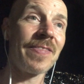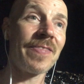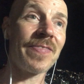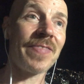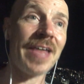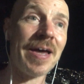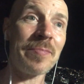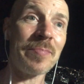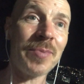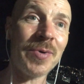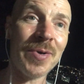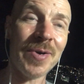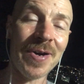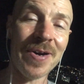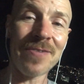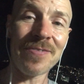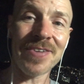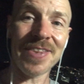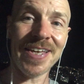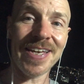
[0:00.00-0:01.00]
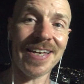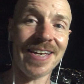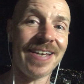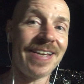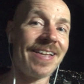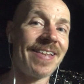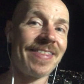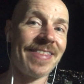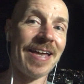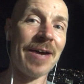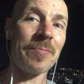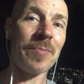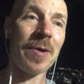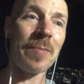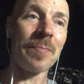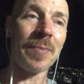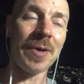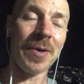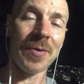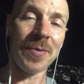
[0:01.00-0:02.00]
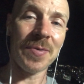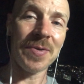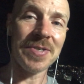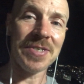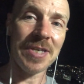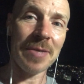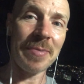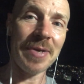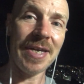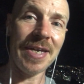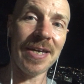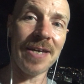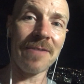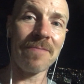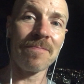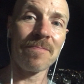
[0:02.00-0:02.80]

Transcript: That book over there, that one belongs to me.